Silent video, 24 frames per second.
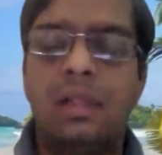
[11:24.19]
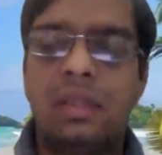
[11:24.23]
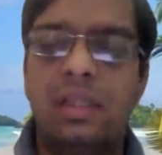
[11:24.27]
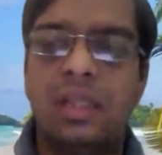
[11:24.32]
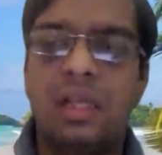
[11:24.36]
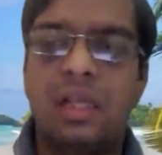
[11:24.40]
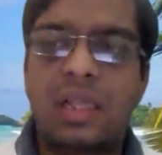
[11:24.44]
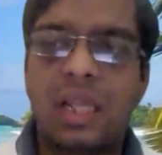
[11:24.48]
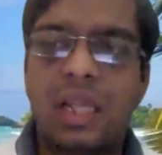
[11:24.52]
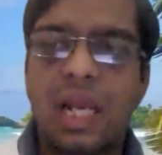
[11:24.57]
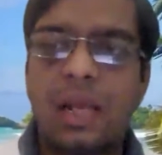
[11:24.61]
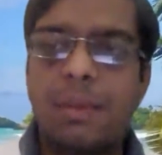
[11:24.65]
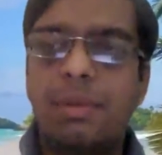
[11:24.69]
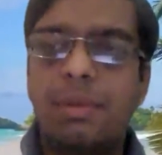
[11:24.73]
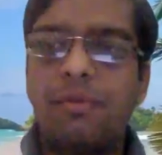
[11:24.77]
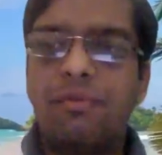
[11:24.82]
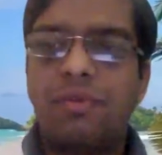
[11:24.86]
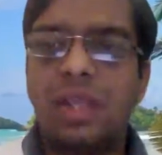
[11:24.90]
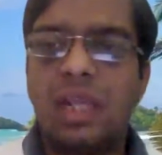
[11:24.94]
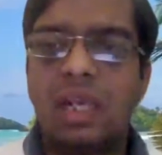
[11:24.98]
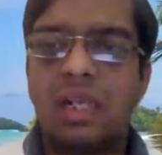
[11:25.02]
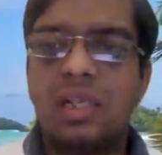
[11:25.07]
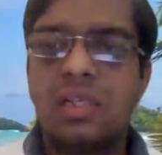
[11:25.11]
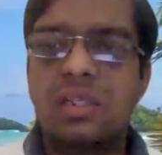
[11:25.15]
There can be
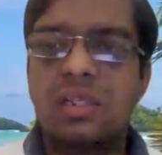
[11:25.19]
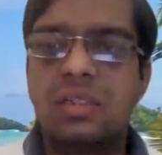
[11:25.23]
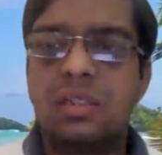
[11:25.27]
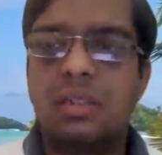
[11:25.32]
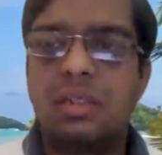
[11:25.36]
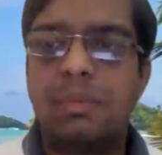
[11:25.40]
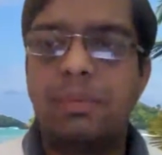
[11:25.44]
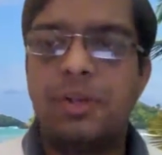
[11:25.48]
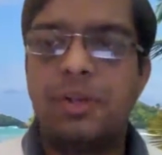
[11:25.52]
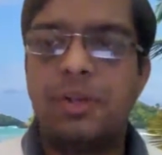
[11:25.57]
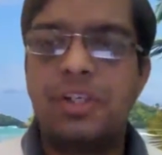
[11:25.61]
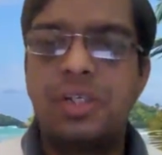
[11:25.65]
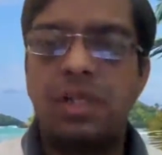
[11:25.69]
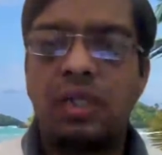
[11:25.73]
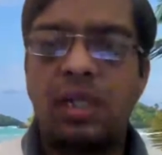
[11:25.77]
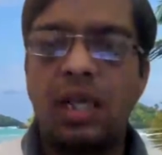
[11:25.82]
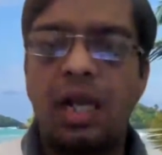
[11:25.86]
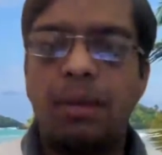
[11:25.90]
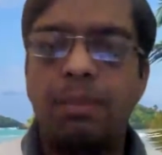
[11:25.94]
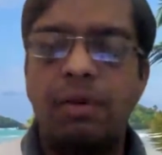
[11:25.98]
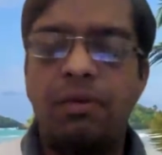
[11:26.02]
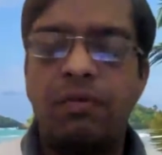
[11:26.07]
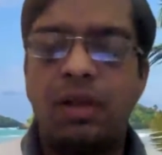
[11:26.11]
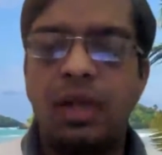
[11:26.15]
weakness. The patient
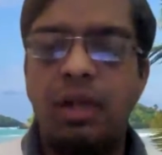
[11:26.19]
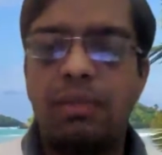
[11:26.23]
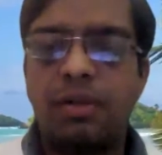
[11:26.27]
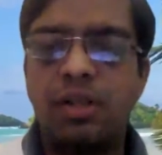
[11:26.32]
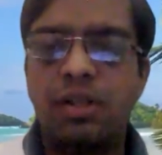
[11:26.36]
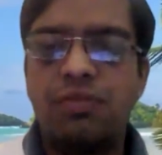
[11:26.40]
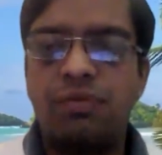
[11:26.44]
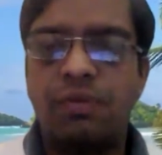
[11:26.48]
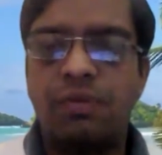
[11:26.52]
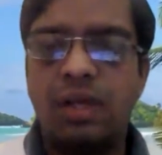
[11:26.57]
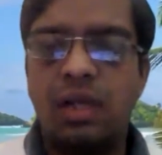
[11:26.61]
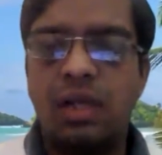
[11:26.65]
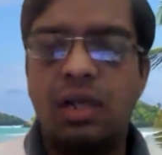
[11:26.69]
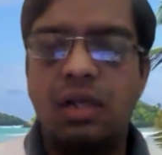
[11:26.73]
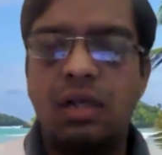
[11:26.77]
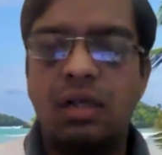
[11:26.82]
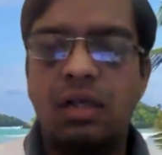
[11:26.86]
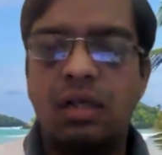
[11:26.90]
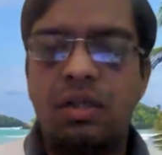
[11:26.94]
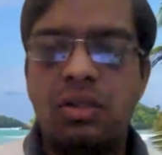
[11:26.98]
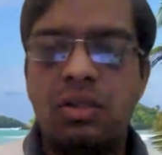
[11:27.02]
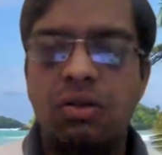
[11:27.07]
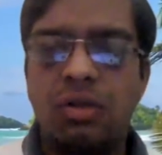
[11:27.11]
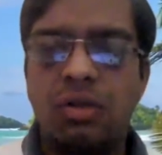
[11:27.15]
can be very much weak.
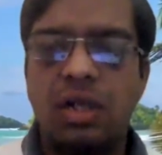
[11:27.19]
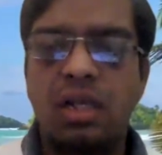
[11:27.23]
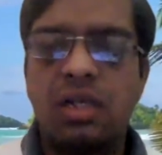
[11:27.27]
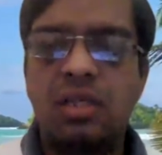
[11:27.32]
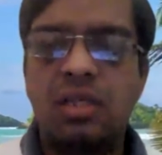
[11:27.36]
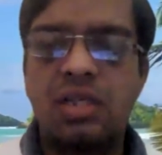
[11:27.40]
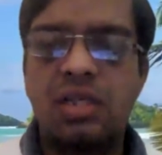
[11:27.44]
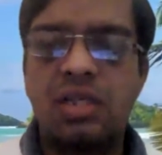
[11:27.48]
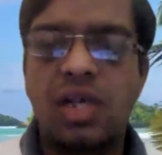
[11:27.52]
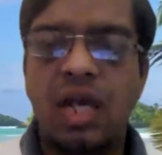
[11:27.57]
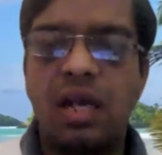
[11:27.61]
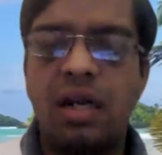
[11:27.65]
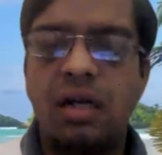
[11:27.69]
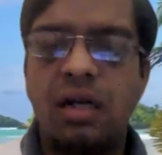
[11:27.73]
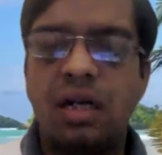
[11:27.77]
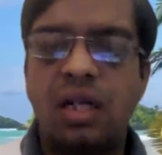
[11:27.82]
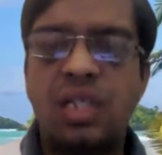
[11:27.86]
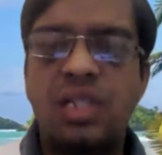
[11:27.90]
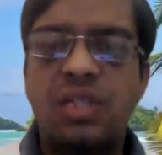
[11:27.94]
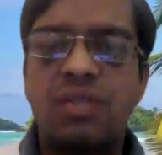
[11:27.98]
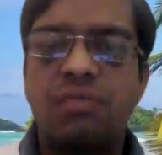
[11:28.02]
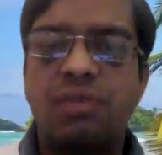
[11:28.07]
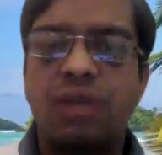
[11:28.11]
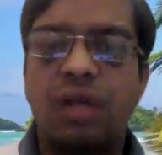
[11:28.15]
So there is
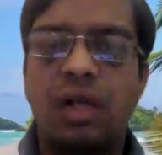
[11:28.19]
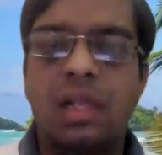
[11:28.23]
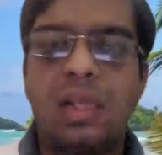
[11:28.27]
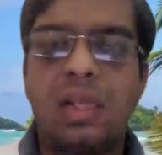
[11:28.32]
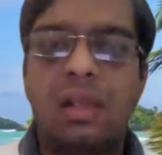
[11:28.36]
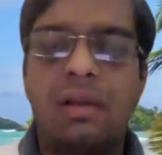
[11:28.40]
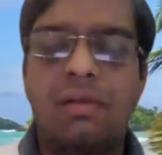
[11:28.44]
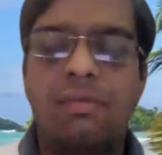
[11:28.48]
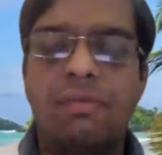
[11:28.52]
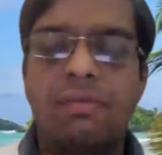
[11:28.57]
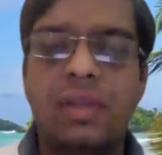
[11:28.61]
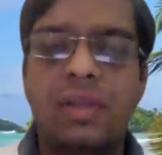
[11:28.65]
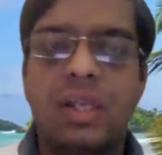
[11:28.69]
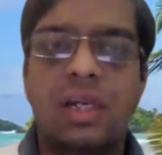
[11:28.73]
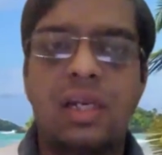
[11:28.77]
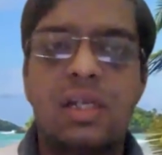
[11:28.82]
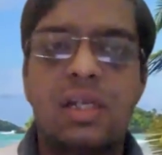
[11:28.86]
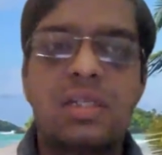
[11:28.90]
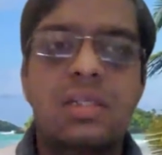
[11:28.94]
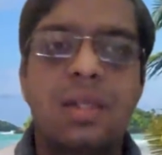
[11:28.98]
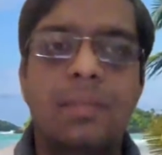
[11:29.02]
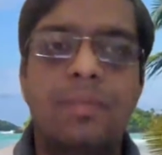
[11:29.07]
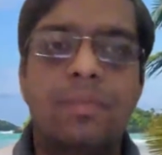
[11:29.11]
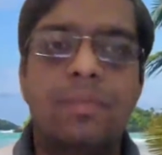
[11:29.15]
tiredness, fatigue,
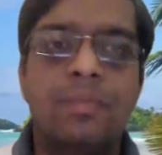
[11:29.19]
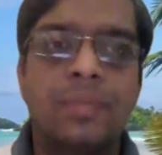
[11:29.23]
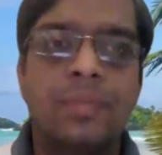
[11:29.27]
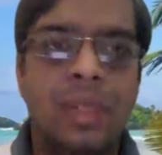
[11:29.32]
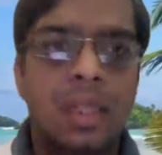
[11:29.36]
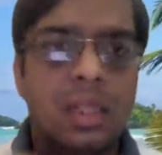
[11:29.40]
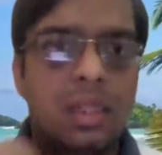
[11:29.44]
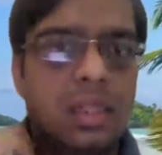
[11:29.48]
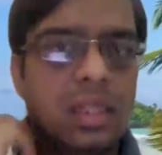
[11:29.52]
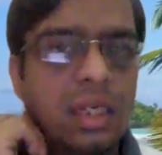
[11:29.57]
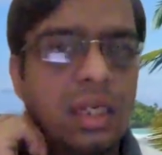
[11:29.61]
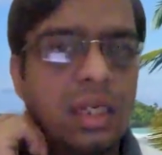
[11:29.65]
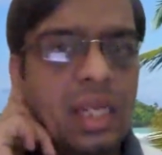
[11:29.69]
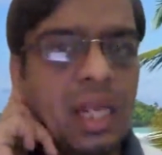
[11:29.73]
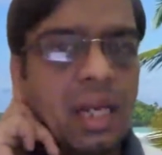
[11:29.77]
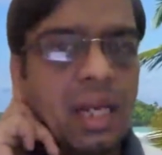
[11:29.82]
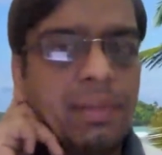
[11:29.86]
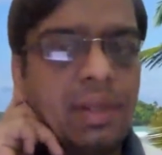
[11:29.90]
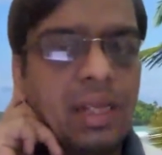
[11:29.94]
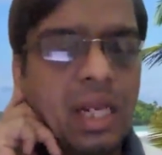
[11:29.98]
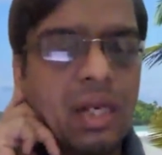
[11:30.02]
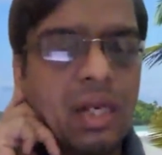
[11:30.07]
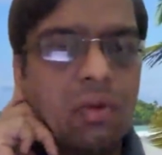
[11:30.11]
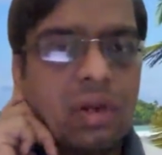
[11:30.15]
weakness. There can
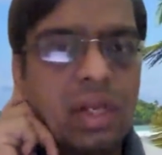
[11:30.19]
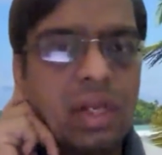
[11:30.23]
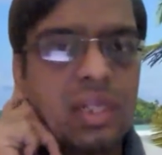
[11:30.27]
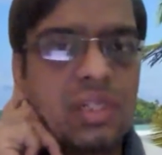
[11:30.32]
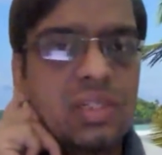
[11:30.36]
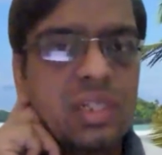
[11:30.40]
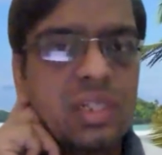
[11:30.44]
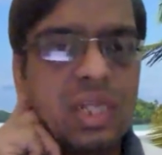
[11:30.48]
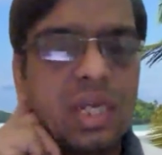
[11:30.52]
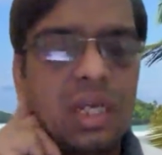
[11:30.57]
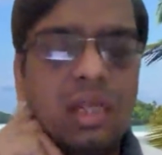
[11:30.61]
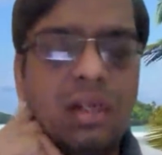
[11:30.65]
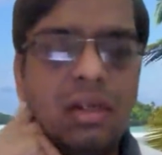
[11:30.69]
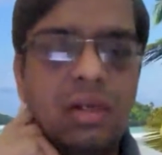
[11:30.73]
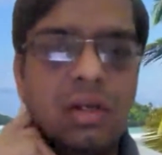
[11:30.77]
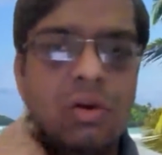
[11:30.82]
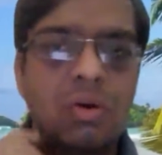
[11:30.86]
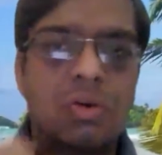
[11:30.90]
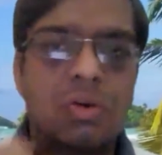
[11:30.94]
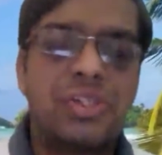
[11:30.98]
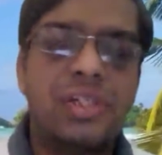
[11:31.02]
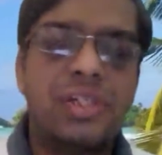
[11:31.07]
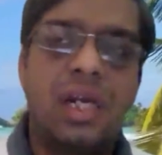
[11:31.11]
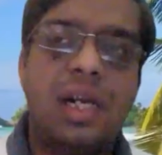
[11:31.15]
be anorexia,
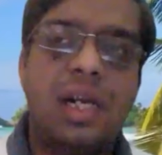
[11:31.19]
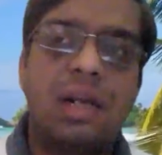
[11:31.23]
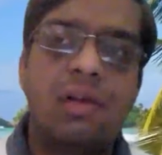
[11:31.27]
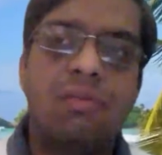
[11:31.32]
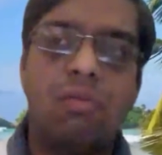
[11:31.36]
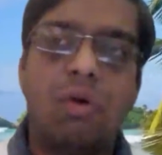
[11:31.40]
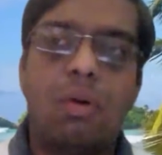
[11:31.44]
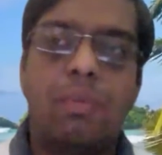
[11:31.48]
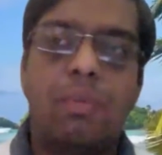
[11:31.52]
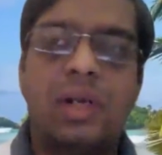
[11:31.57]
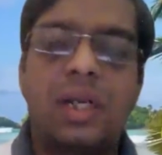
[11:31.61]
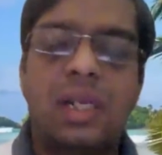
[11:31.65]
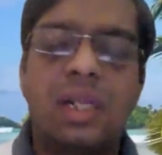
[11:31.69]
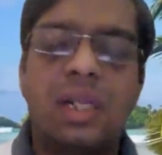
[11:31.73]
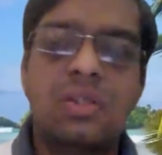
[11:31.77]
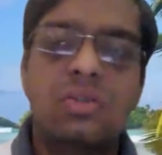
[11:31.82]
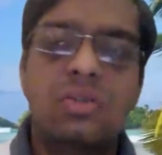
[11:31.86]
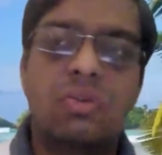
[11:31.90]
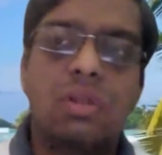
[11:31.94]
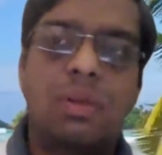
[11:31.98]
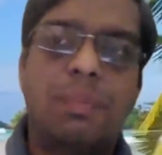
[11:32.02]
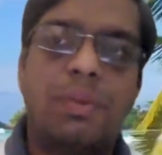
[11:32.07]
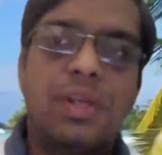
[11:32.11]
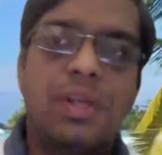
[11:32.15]
nausea, and vomiting.
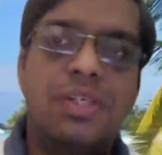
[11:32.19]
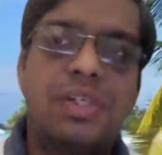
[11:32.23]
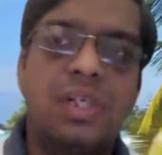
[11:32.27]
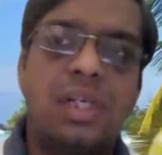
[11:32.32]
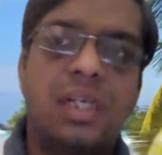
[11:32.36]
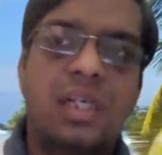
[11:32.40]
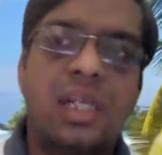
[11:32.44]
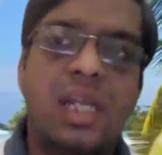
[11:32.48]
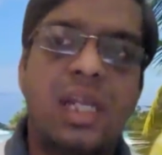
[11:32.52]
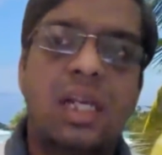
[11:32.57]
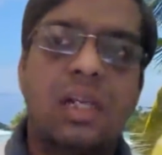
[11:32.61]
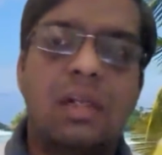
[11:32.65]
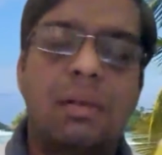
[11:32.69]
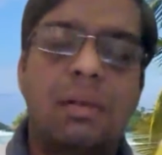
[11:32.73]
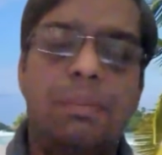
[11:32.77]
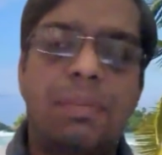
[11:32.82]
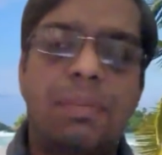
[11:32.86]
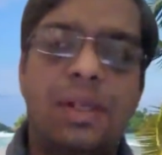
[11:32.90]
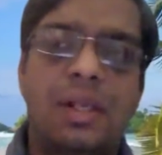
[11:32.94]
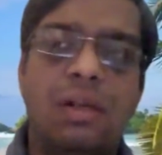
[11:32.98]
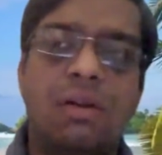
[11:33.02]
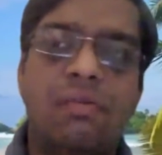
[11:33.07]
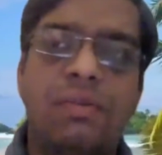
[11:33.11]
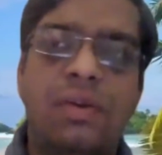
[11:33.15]
So the patient can
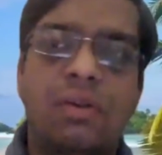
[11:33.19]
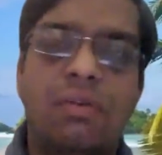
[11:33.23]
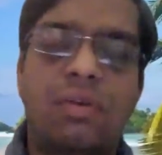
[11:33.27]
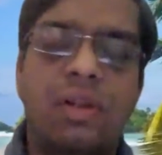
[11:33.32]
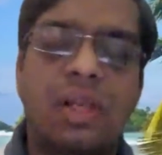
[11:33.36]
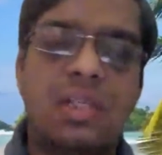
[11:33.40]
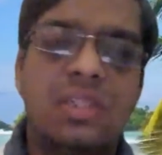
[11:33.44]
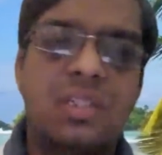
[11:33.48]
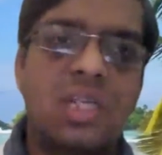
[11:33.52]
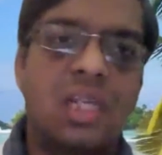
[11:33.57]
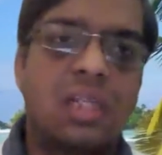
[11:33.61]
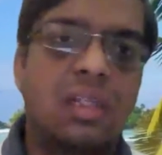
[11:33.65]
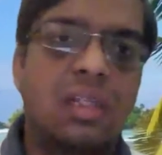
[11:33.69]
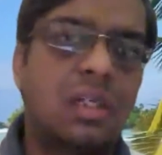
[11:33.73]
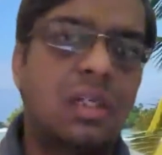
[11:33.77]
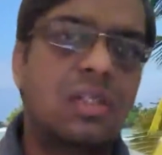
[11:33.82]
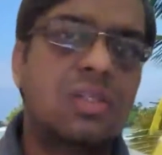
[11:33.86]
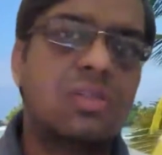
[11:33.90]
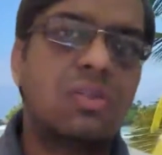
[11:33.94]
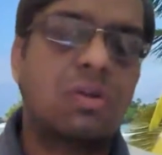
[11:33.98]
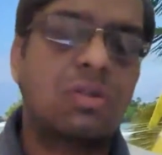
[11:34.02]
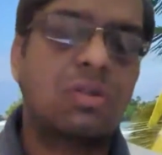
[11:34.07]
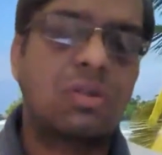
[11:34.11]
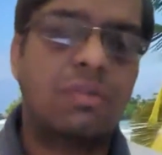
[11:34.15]
complain of anorexia, that
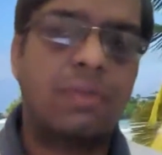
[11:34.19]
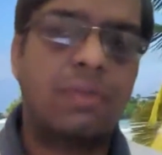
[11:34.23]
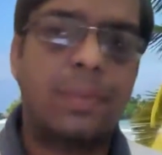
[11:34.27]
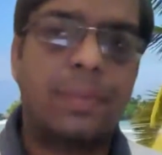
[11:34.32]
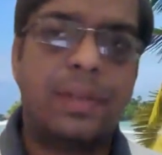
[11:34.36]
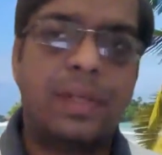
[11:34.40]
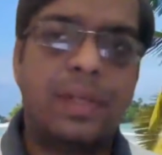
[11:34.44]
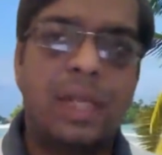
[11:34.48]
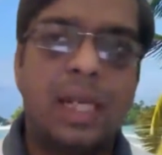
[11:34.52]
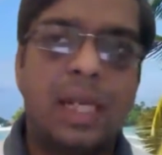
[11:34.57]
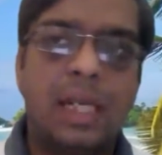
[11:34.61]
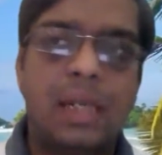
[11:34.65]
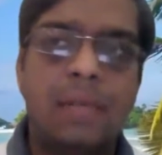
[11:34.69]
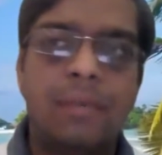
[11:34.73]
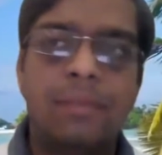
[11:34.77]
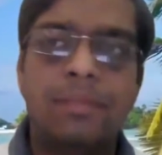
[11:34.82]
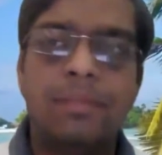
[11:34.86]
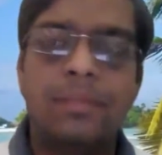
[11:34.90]
is loss of appetite.